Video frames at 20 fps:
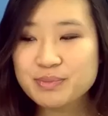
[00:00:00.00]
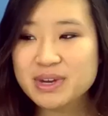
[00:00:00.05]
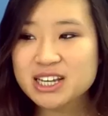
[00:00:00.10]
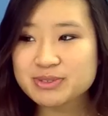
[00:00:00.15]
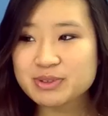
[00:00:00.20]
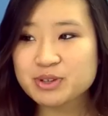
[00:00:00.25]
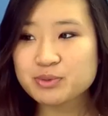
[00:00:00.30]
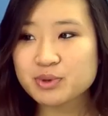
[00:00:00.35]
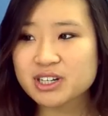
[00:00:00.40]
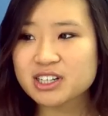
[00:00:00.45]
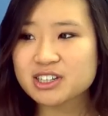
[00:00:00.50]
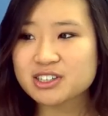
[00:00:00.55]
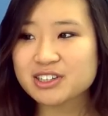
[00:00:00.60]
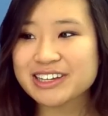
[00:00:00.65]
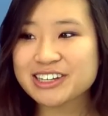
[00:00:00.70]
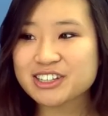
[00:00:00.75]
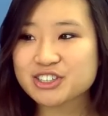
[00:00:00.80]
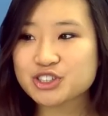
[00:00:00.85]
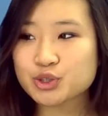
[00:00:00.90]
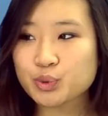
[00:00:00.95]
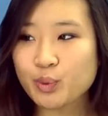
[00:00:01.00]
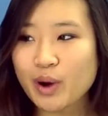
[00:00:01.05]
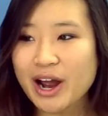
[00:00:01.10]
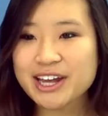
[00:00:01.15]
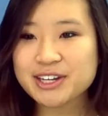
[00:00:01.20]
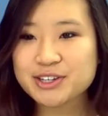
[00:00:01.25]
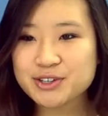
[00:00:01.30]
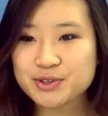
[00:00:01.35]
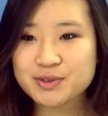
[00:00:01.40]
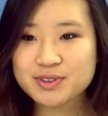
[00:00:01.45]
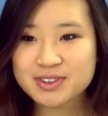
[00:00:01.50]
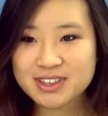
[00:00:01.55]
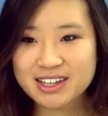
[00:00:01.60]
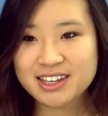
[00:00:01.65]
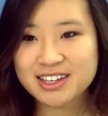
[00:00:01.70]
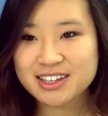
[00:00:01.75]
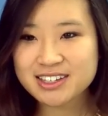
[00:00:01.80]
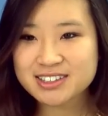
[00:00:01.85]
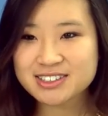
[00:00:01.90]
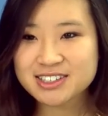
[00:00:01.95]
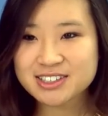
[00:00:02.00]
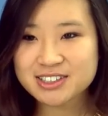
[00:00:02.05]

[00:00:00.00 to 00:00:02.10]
makes me want to like try new things